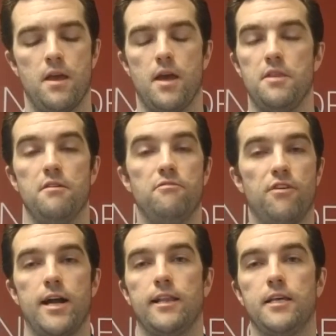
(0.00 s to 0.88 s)
And then
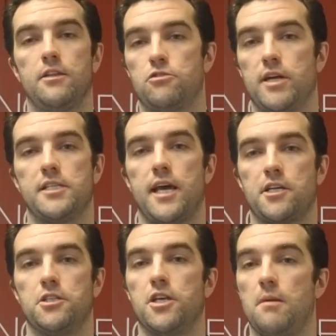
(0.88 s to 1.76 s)
finally, the
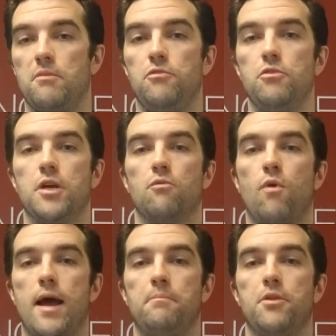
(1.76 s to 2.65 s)
transaction type. If you can
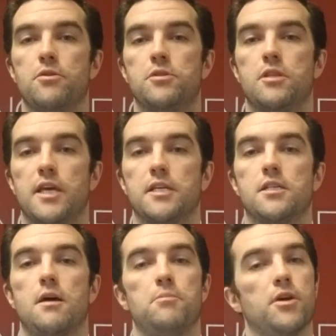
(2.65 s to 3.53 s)
wrap those things
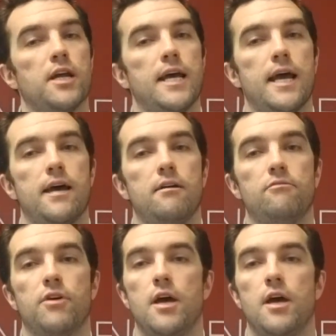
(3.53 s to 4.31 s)
up, you're going to have